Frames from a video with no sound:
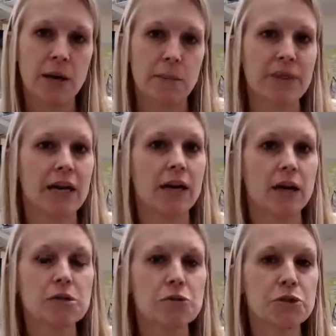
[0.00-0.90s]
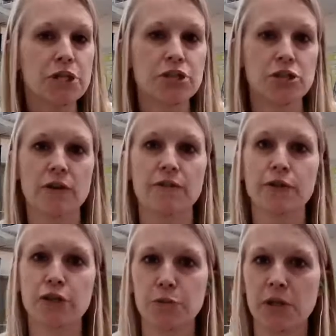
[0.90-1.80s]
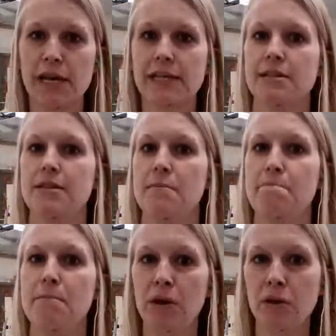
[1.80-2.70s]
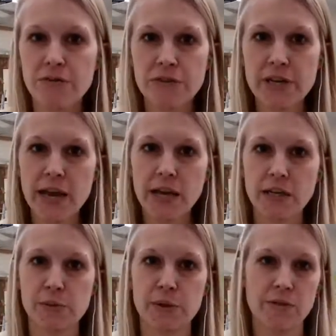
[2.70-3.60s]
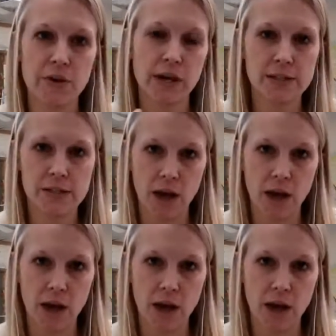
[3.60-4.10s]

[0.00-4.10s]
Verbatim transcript: but then I also teach a virtual class in the middle of the day because we give our kids the